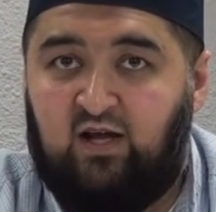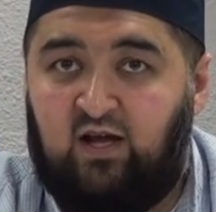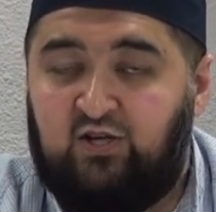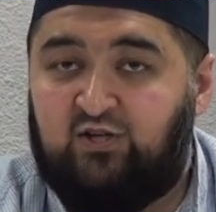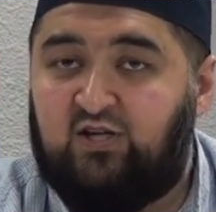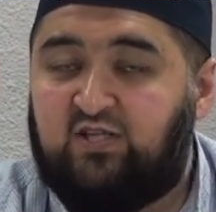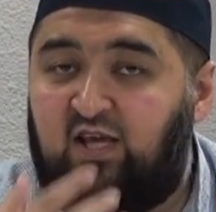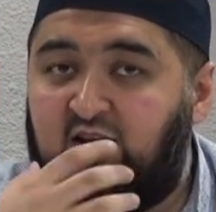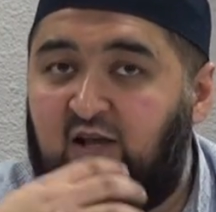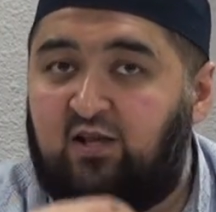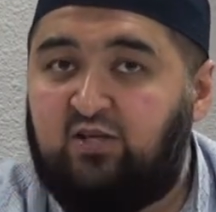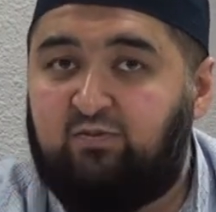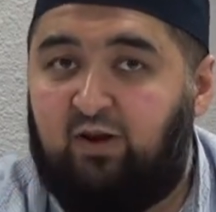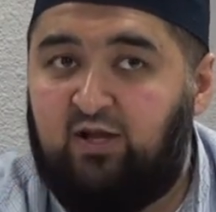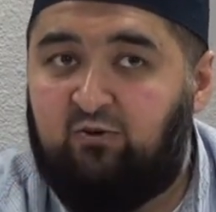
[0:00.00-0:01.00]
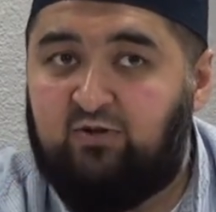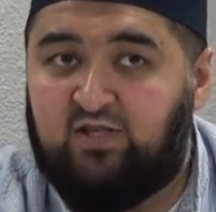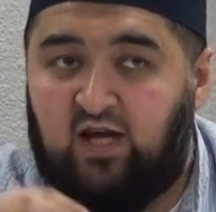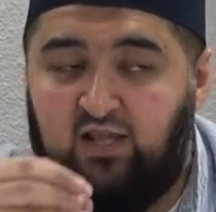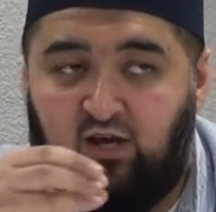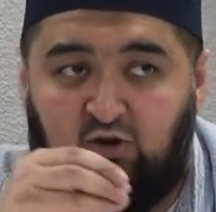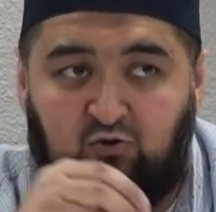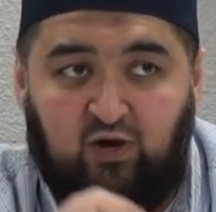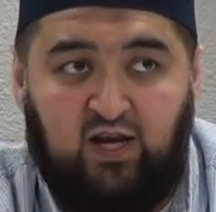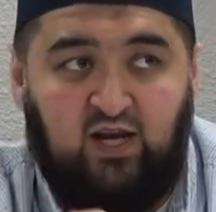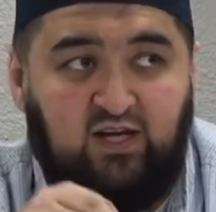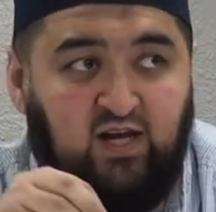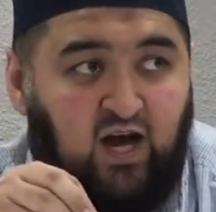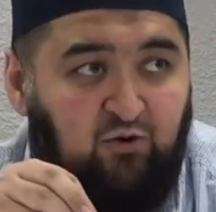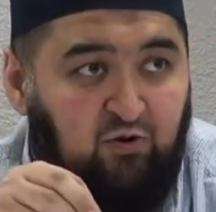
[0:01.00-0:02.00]
Just like Allah subhanahu wa ta'ala
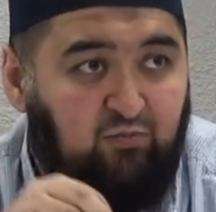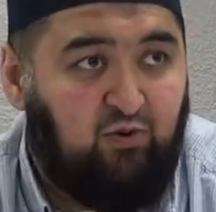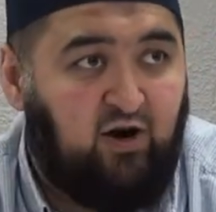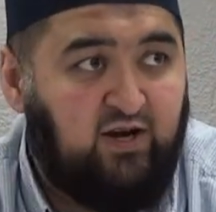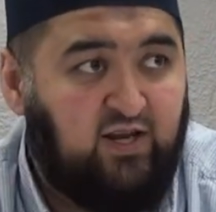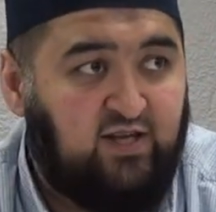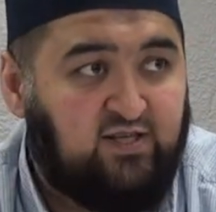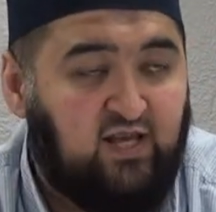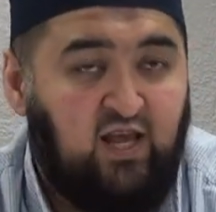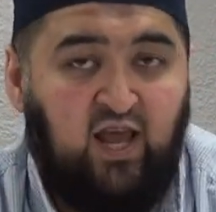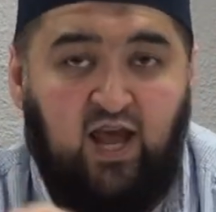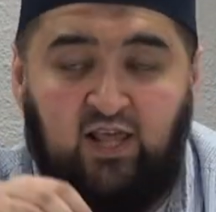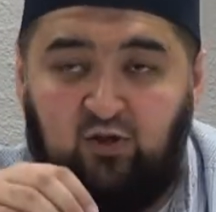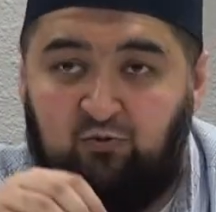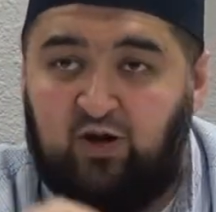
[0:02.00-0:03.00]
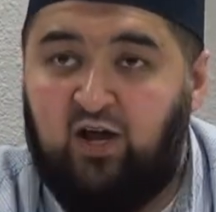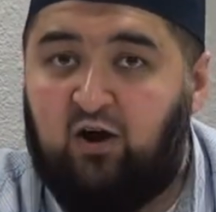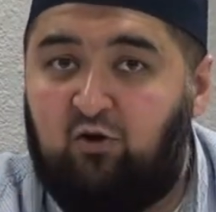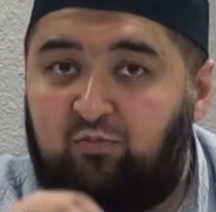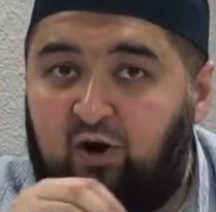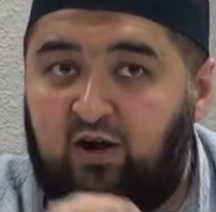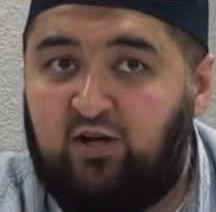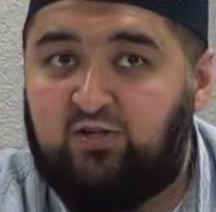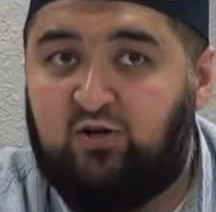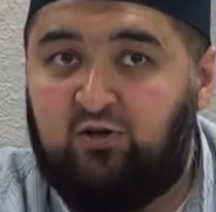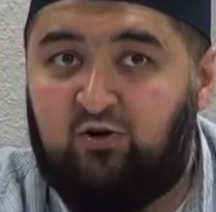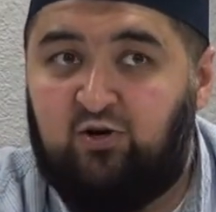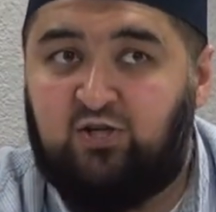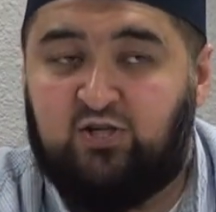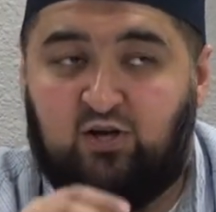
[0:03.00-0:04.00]
created our bodies, and the way our bodies are
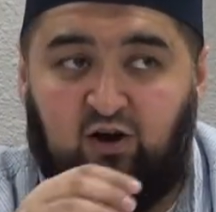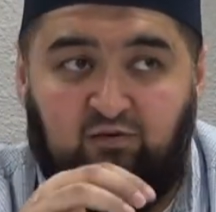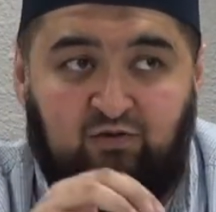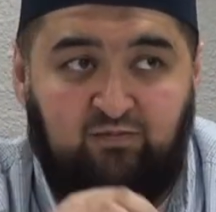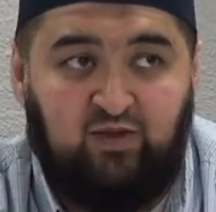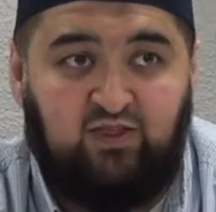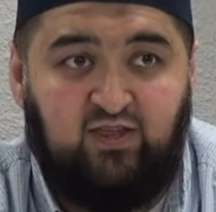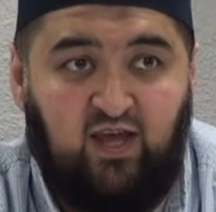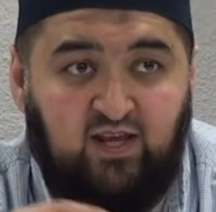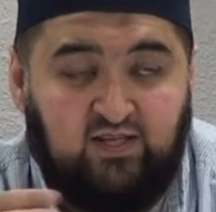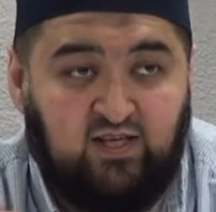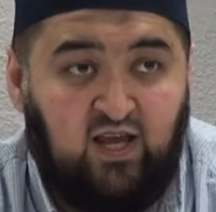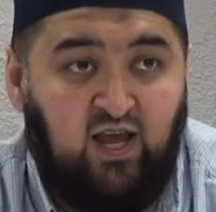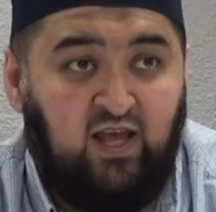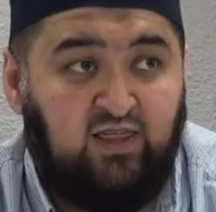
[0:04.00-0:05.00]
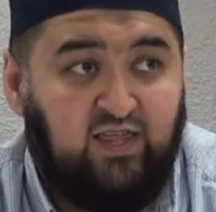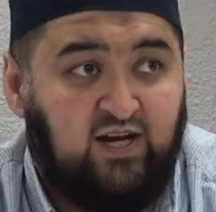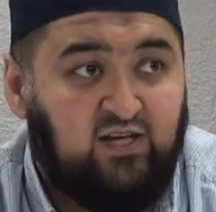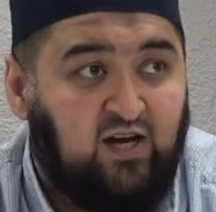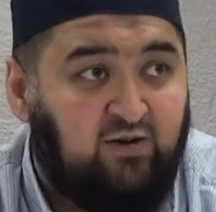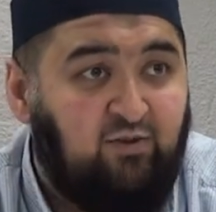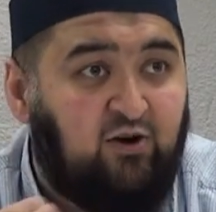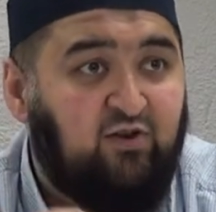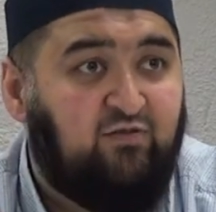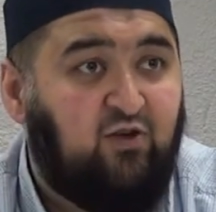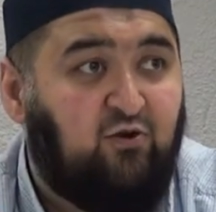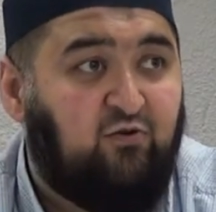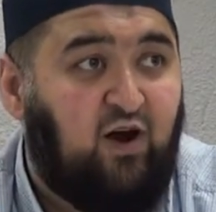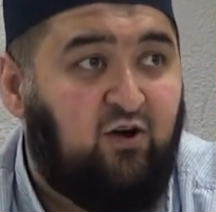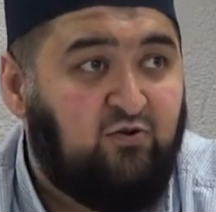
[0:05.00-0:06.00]
nourished are from the things that come out of the
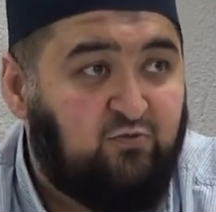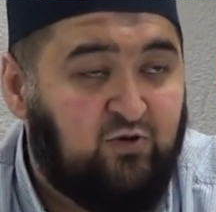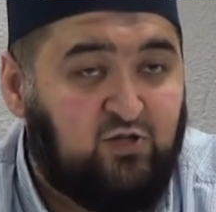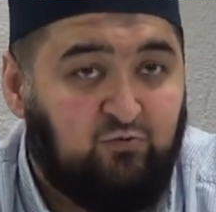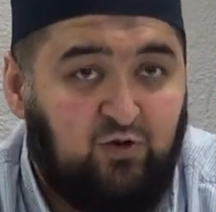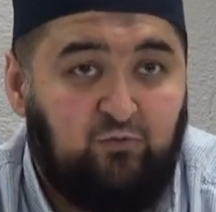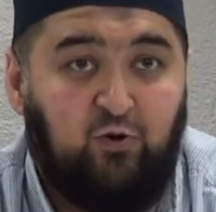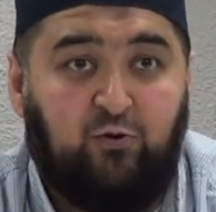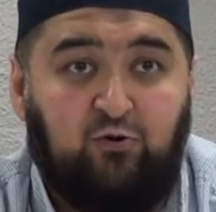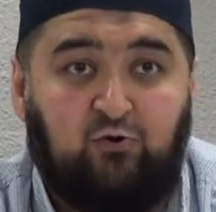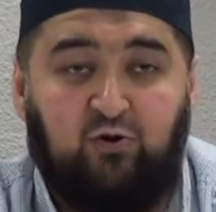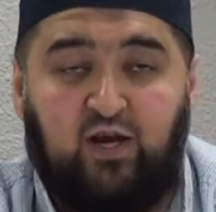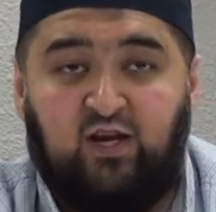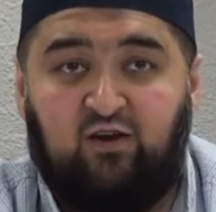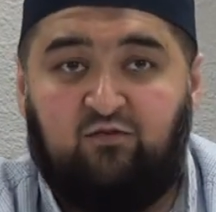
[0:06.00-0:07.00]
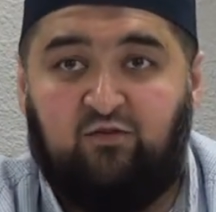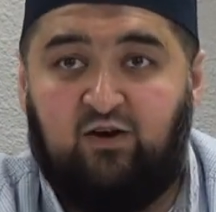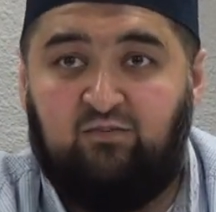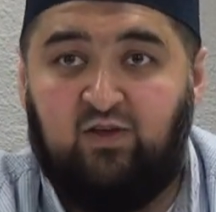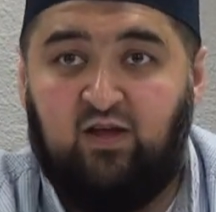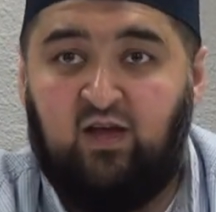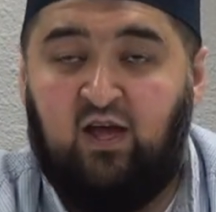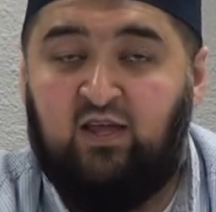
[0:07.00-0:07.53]
ground which we were created from,